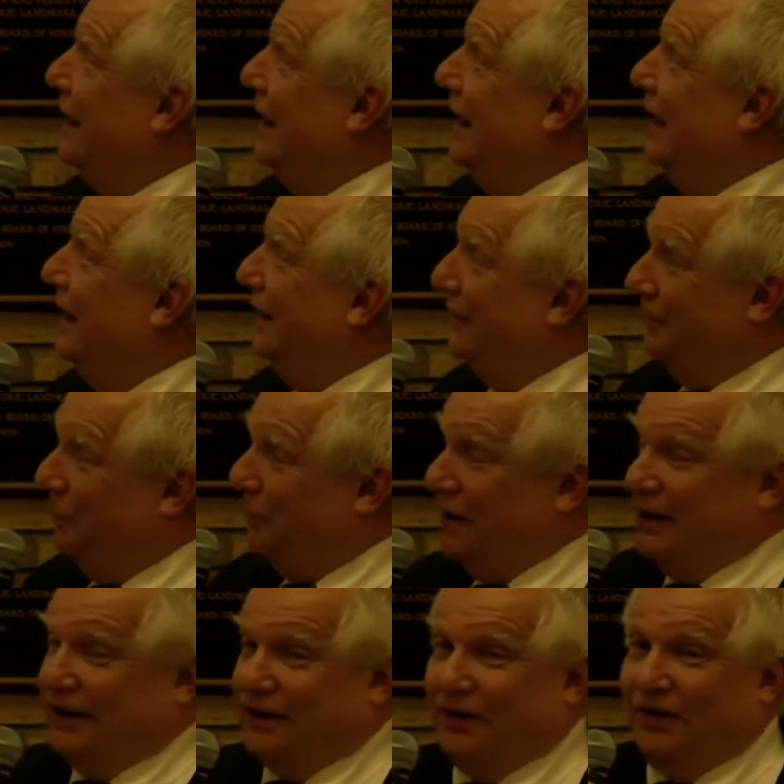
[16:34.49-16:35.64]
And one of
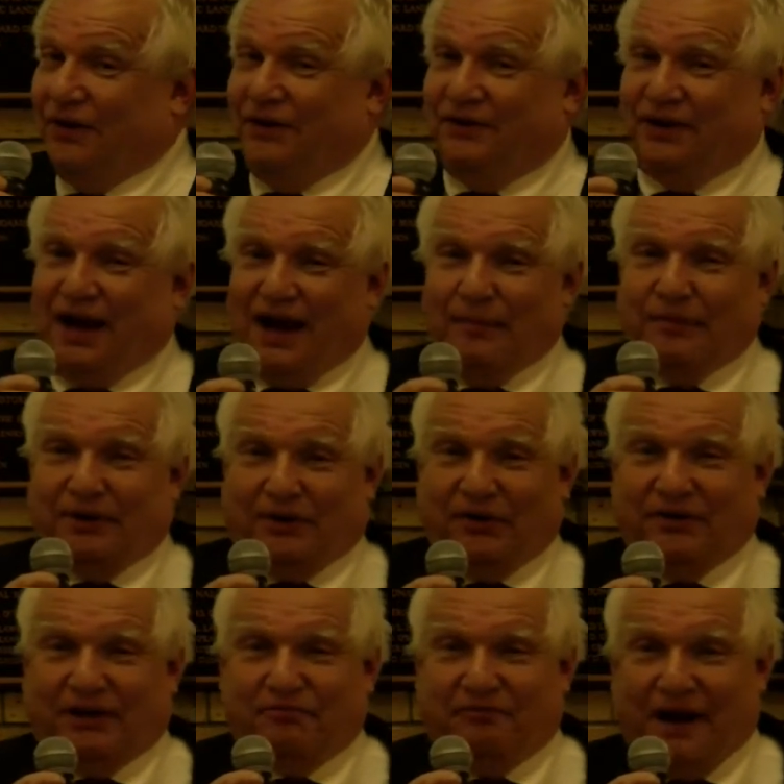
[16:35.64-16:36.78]
the early jobs, of course,
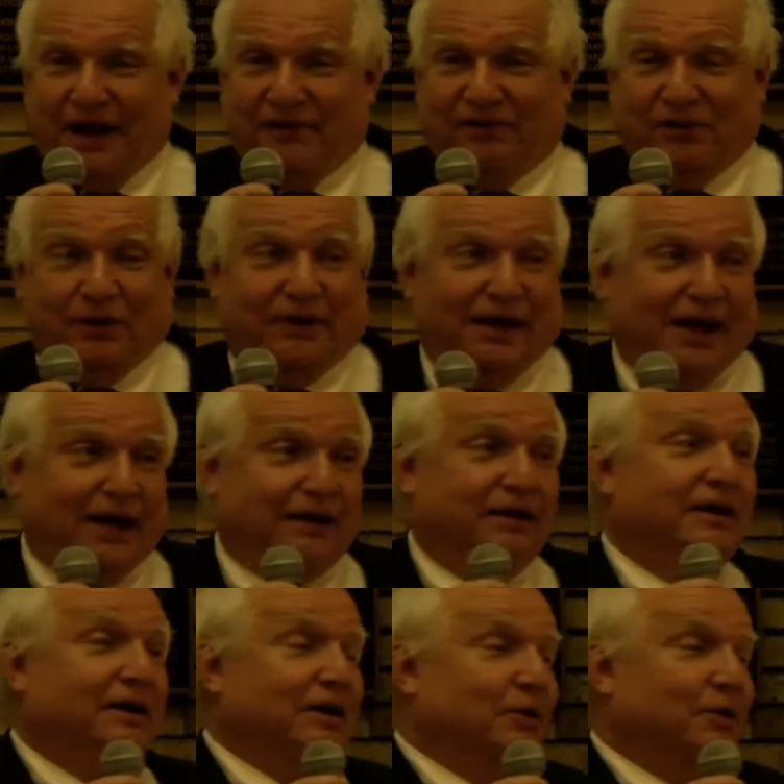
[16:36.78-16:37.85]
Alfonso had gotten